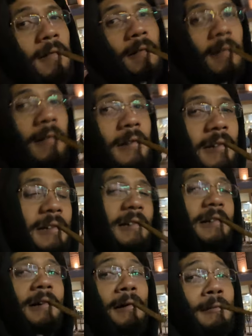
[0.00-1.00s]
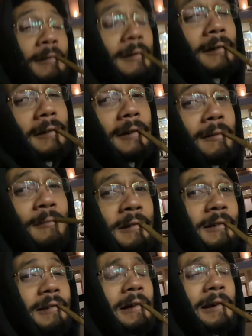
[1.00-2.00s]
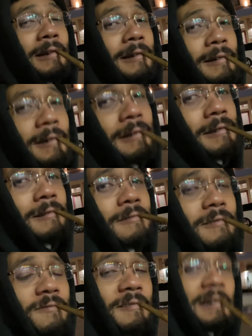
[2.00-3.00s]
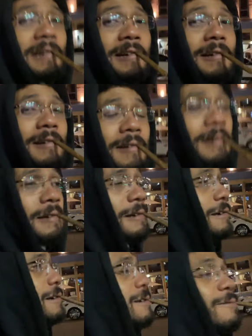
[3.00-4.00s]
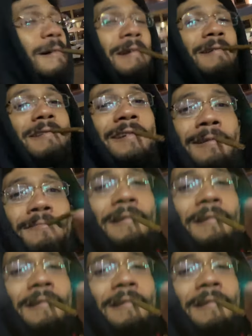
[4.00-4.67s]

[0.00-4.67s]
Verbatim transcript: Yeah, homie did give me a lighter. That shit was fire. That's why you tip